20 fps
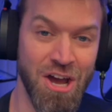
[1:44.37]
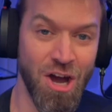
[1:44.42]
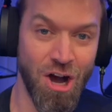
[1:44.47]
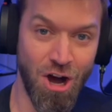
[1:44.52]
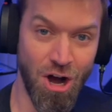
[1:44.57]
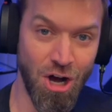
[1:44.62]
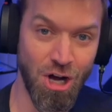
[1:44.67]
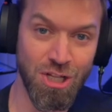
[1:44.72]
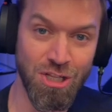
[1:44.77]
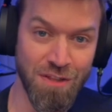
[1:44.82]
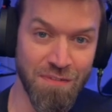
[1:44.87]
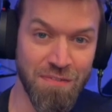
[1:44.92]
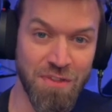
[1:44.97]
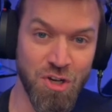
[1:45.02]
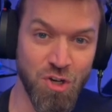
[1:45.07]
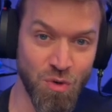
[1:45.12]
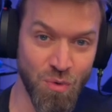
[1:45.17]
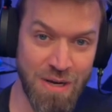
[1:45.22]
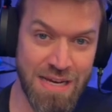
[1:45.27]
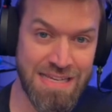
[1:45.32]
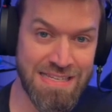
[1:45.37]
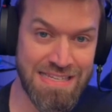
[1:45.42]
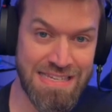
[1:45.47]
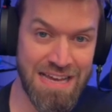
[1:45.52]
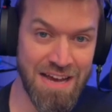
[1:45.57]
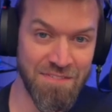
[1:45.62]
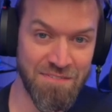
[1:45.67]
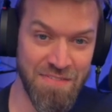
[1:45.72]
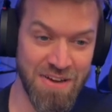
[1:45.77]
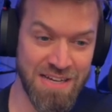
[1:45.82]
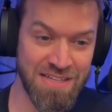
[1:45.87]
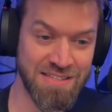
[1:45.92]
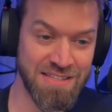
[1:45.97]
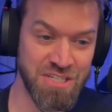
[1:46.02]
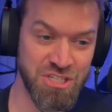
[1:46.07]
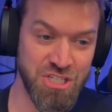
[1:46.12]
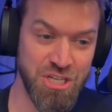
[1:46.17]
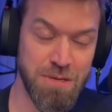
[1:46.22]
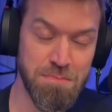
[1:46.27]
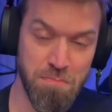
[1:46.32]
all of the crazy effects
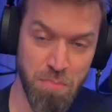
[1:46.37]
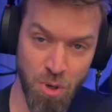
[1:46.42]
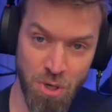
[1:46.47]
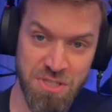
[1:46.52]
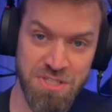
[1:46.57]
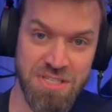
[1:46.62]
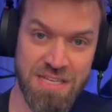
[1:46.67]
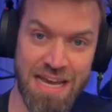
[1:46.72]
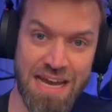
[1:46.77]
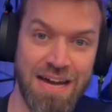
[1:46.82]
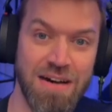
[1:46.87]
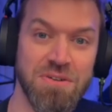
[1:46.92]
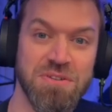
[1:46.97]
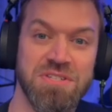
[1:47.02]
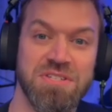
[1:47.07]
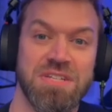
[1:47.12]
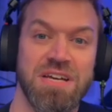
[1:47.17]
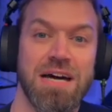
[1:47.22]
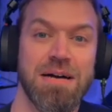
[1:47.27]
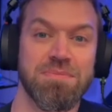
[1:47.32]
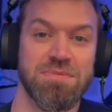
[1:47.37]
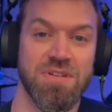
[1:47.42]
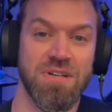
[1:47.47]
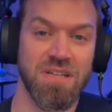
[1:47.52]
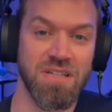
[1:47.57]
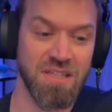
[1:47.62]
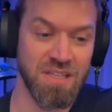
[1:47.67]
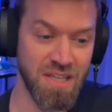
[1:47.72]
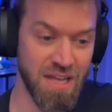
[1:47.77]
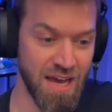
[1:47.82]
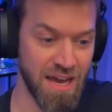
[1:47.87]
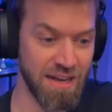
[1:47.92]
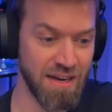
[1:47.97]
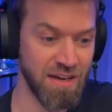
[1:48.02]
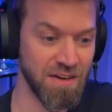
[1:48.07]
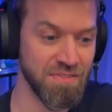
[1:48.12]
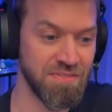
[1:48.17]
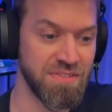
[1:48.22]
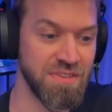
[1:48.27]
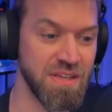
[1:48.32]
that she puts out stops a
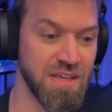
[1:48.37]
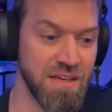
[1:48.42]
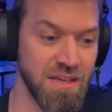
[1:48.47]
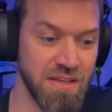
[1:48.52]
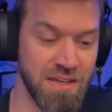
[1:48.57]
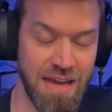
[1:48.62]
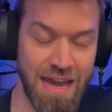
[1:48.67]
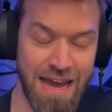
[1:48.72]
lot of the